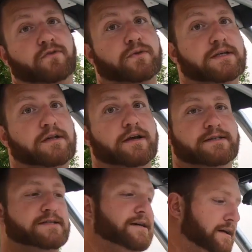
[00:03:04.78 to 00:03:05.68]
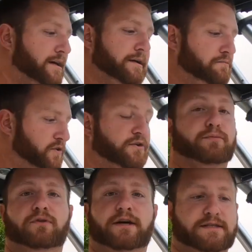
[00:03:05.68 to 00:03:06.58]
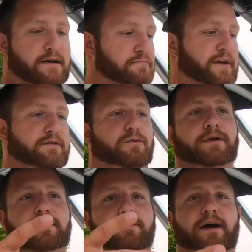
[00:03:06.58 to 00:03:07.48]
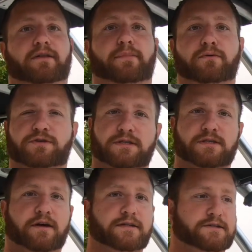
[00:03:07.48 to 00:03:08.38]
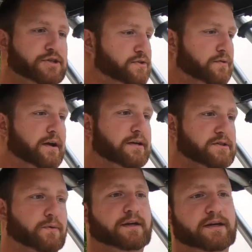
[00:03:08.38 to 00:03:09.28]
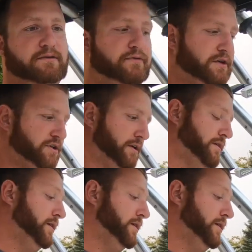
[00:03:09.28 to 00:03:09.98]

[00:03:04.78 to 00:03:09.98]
with these lights, turn the blue lights on. They illuminate the back of the boat just nice, just right, so we can keep fishing.